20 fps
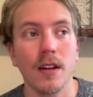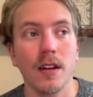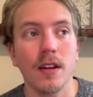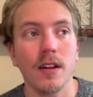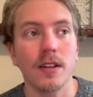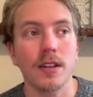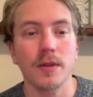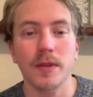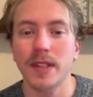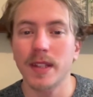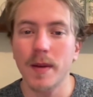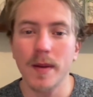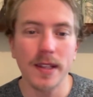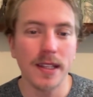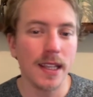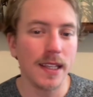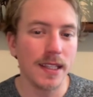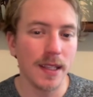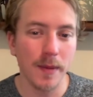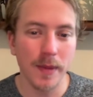So when someone
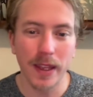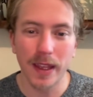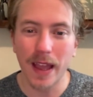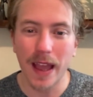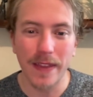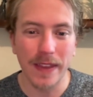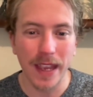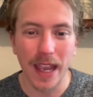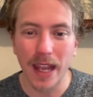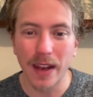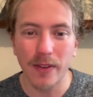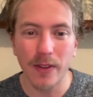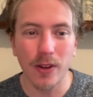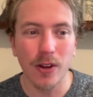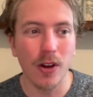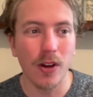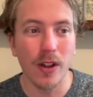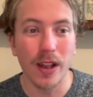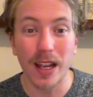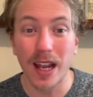says something at the end of the
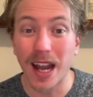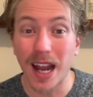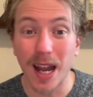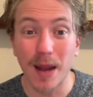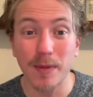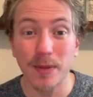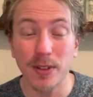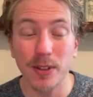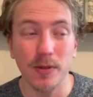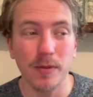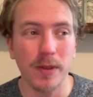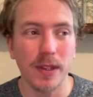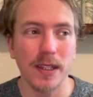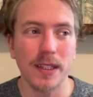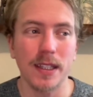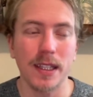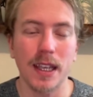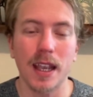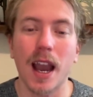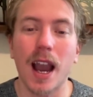call like, I'm too
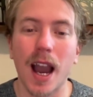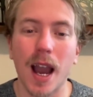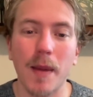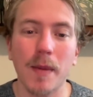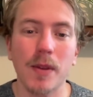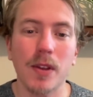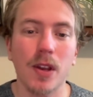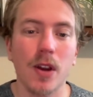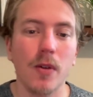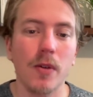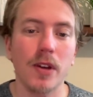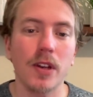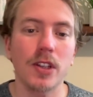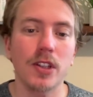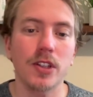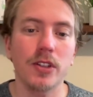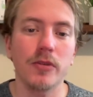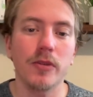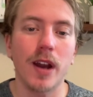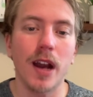busy, I'm going
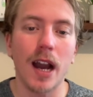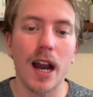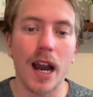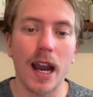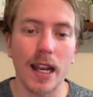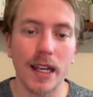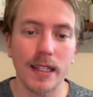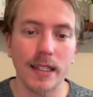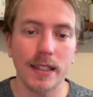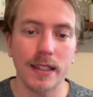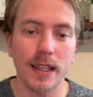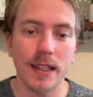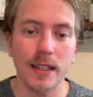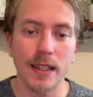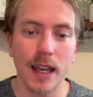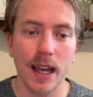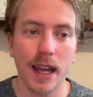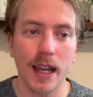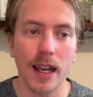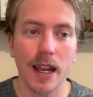to isolate
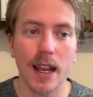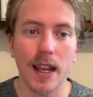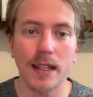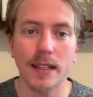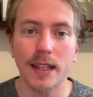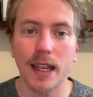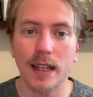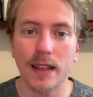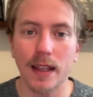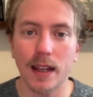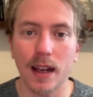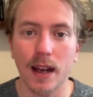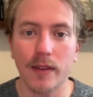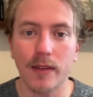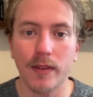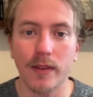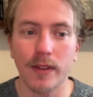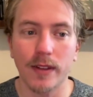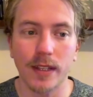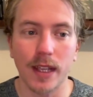that and take that
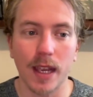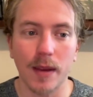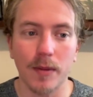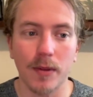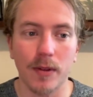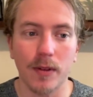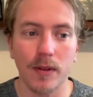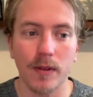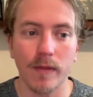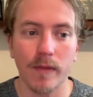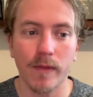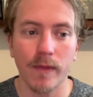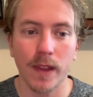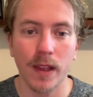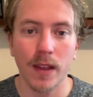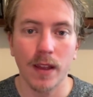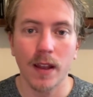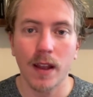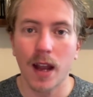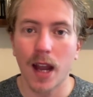off of the table.
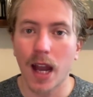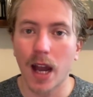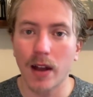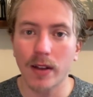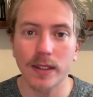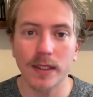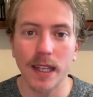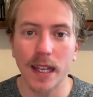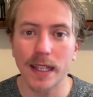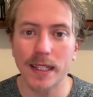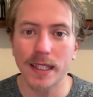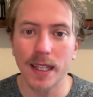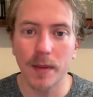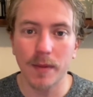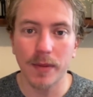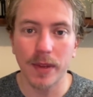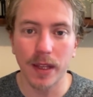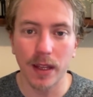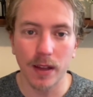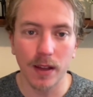I'll say
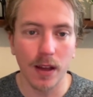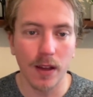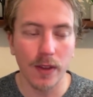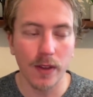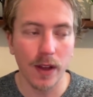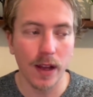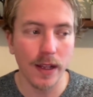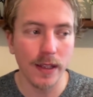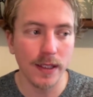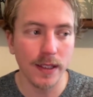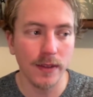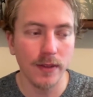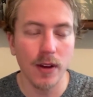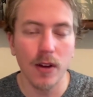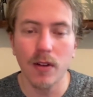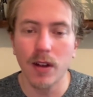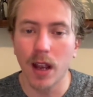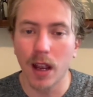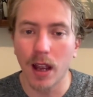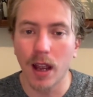something along the lines of,
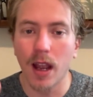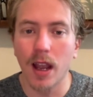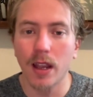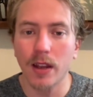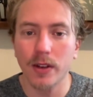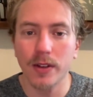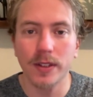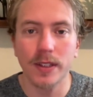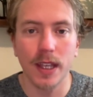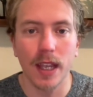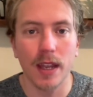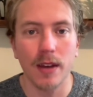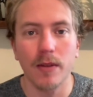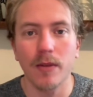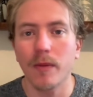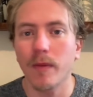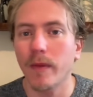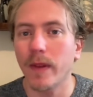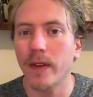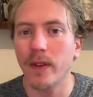okay, I
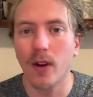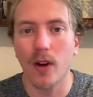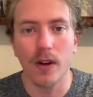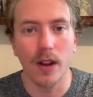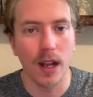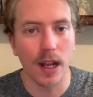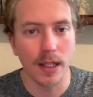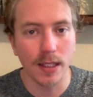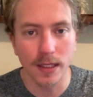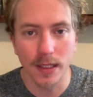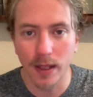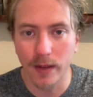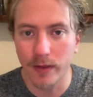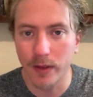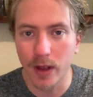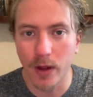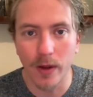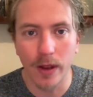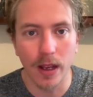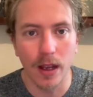understand. We've all got stuff
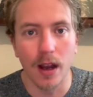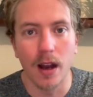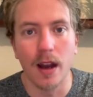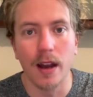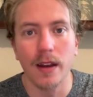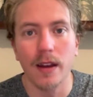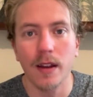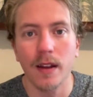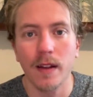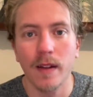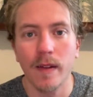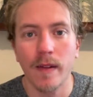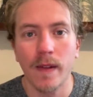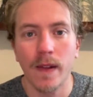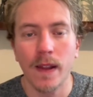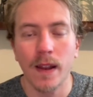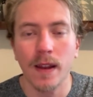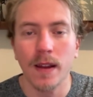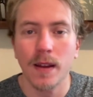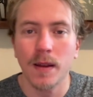going
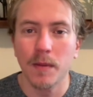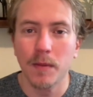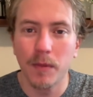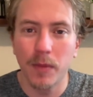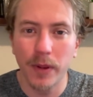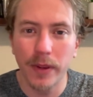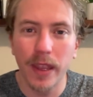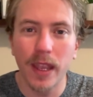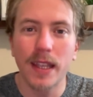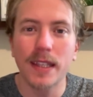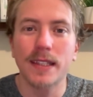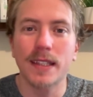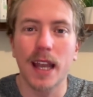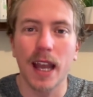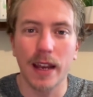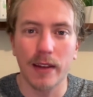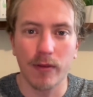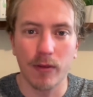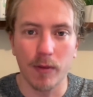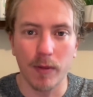on. Put that
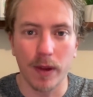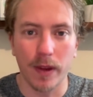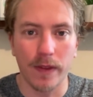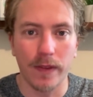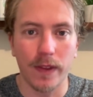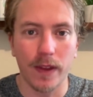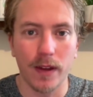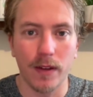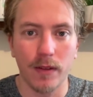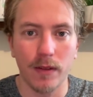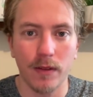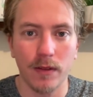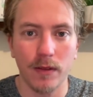aside for a minute though.